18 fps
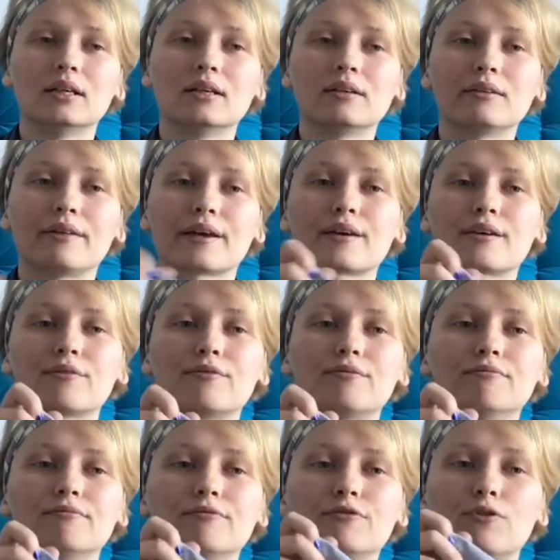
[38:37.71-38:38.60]
like
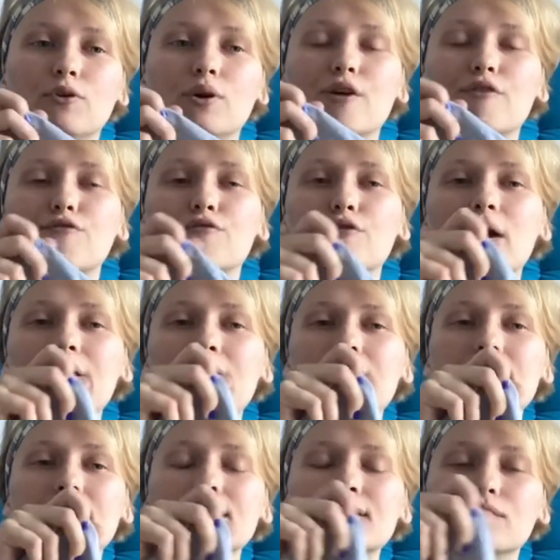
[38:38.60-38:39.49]
for a
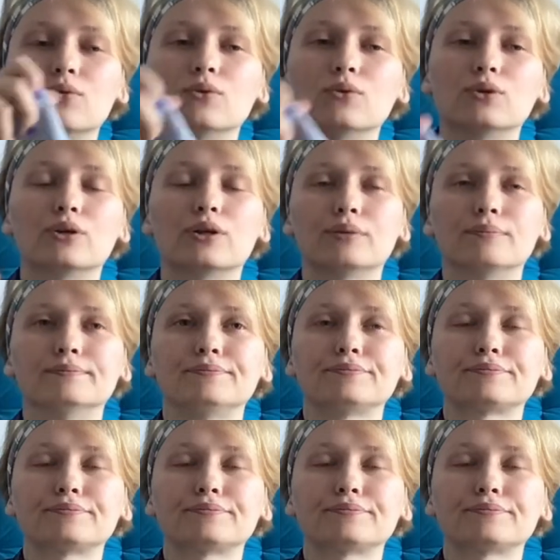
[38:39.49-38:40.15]
phrase or